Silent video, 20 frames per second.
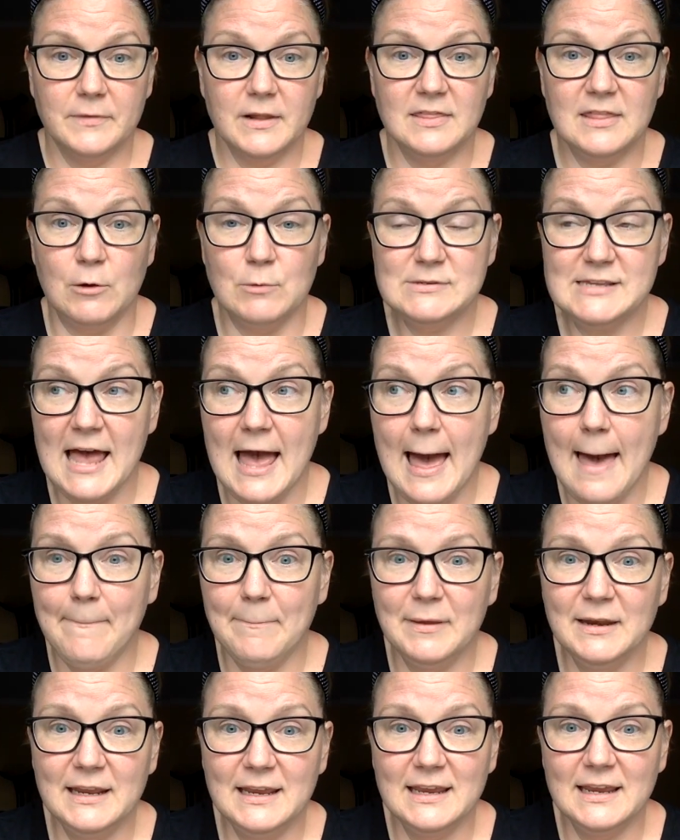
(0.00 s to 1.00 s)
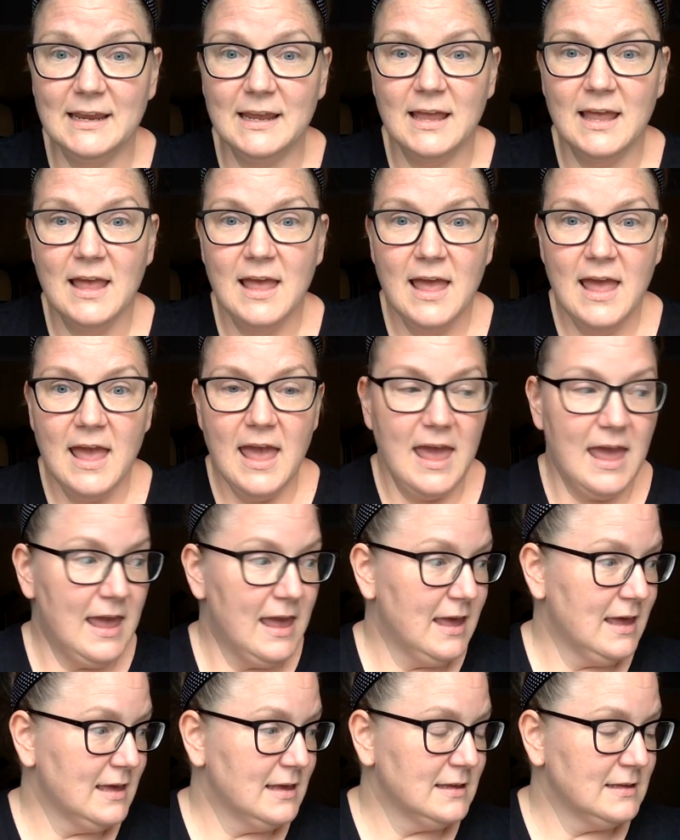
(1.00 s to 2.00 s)
that was happening
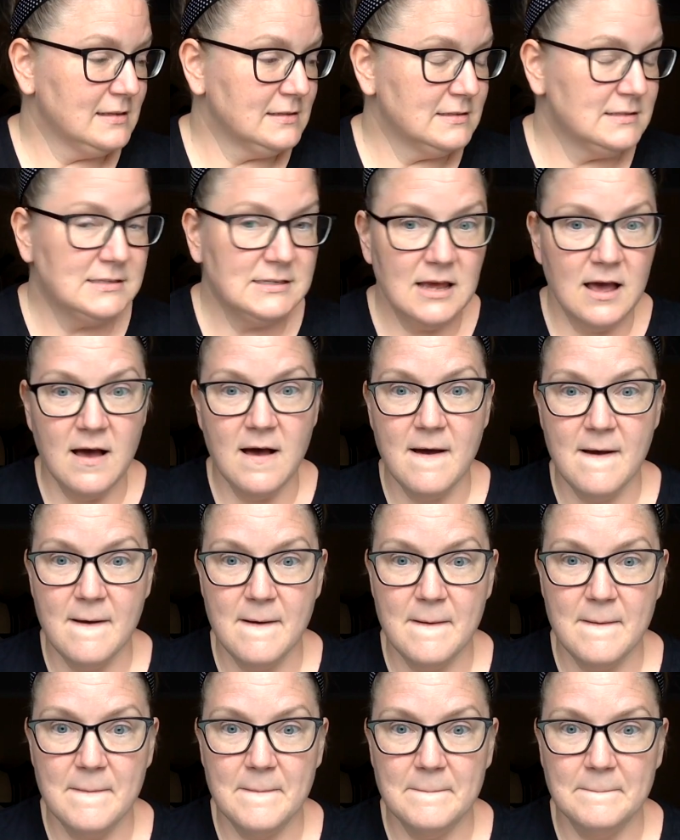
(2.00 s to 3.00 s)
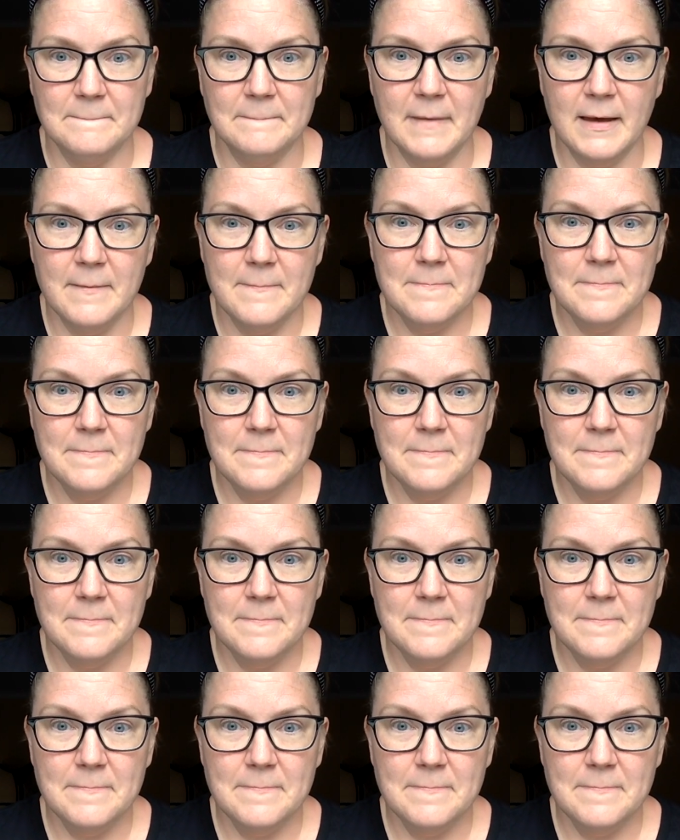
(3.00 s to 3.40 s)
and um,